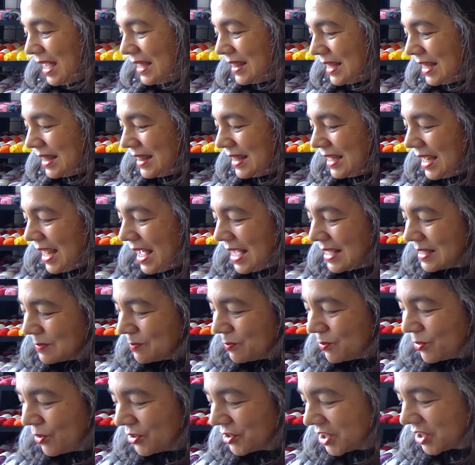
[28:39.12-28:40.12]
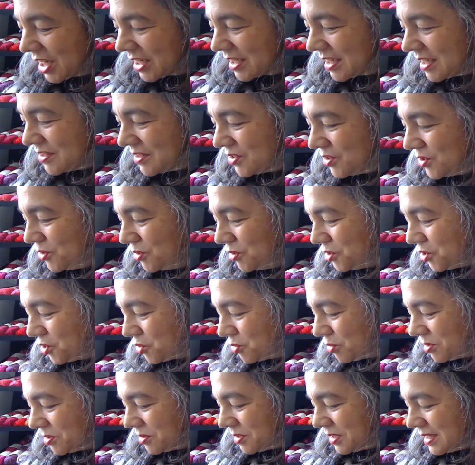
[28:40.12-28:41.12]
then the last project, as
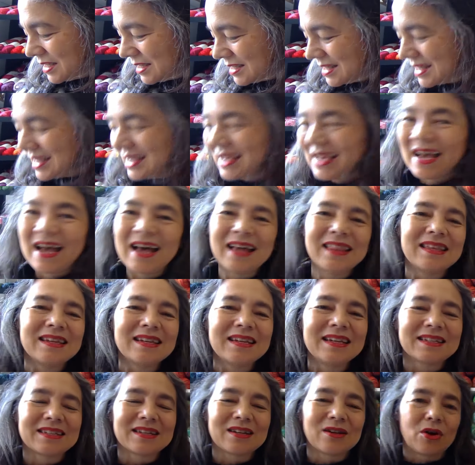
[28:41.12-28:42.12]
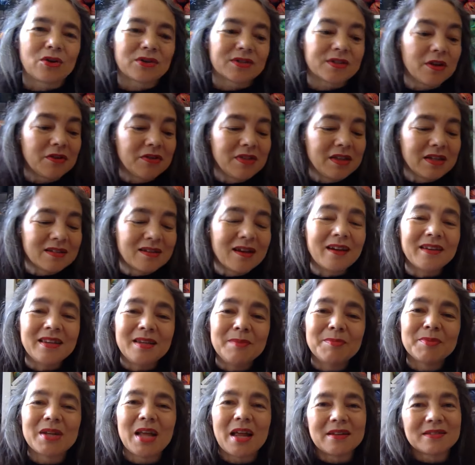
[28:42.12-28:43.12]
usual, is the other knit along. So the
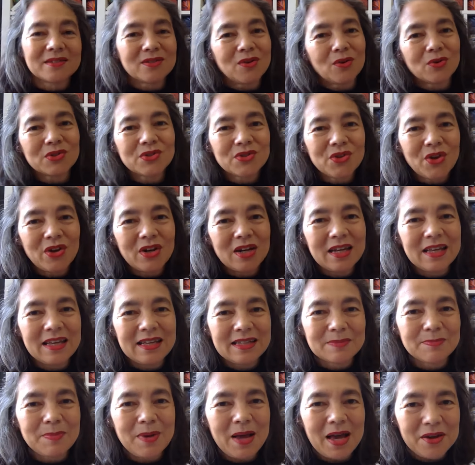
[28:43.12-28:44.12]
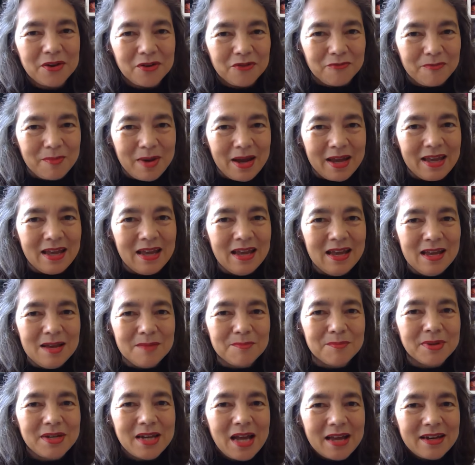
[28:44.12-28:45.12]
tiny banana sock certainly is part of my
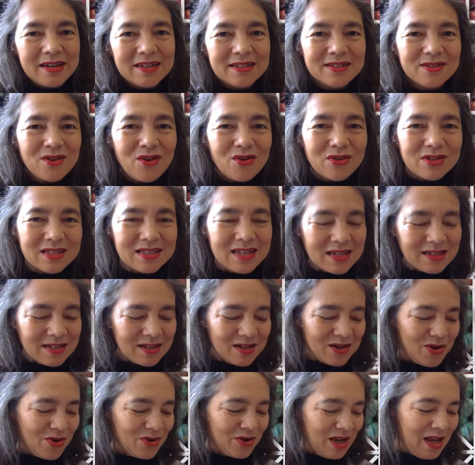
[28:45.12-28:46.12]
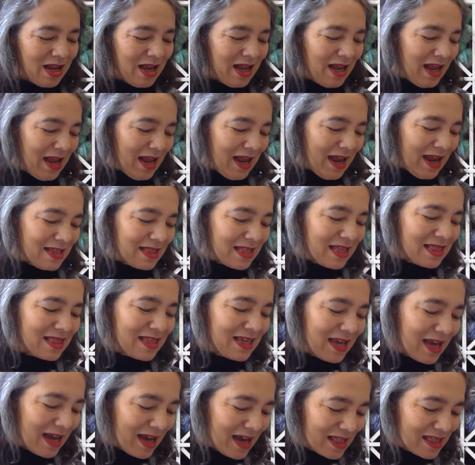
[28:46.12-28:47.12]
banana socks knit along. And then
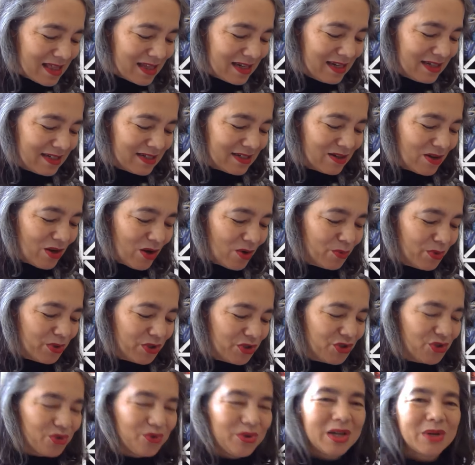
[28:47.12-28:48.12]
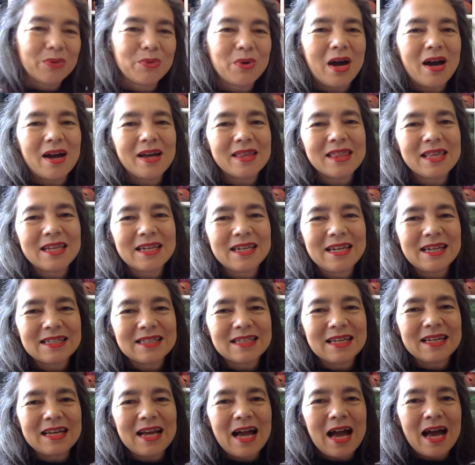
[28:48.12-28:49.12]
the other knit along we're doing, we're either
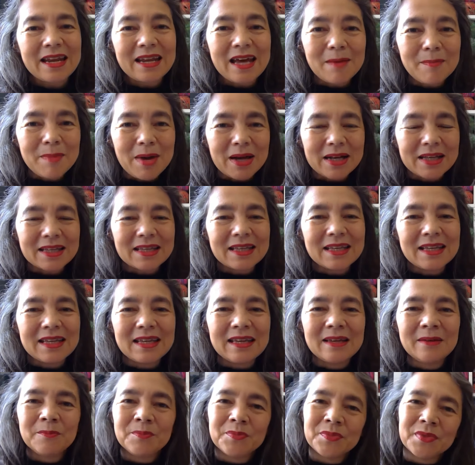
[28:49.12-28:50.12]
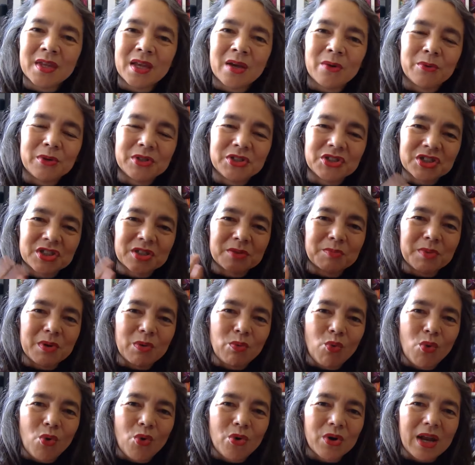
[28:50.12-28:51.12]
knitting haramaki, which can be
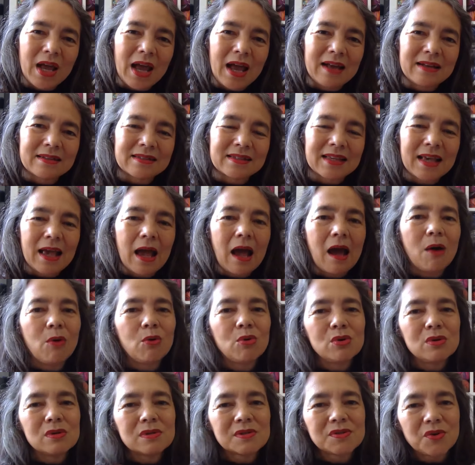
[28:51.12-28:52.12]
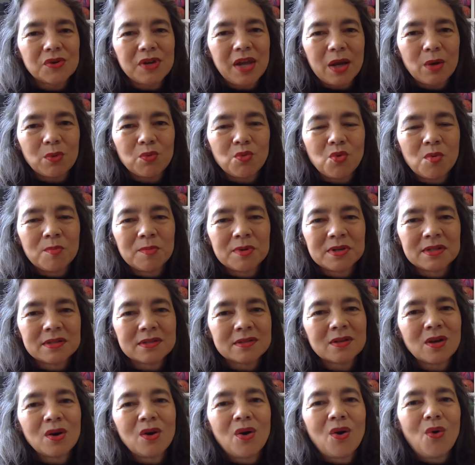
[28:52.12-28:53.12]
worn as cowls or neck
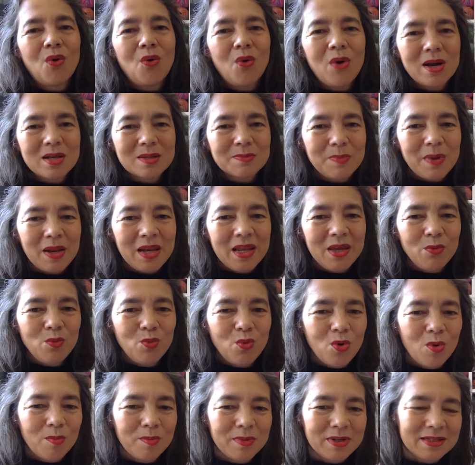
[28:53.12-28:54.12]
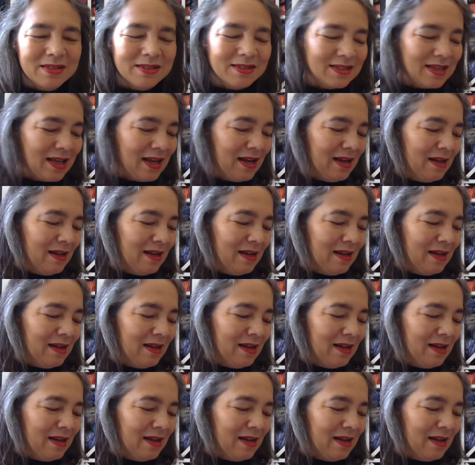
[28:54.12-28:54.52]
warmers or as belly warmers,